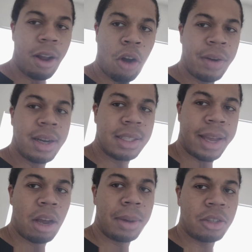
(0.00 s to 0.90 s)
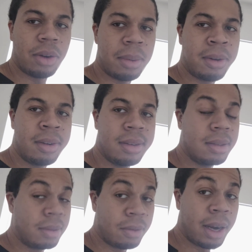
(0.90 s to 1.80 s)
already doesn't care about you anymore.
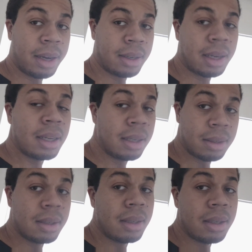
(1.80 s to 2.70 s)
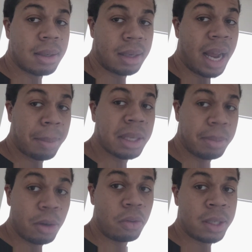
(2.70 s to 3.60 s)
Ray, you gotta make some
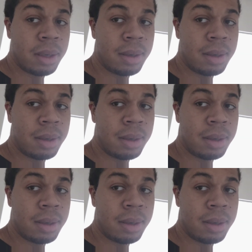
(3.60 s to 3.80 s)
moves.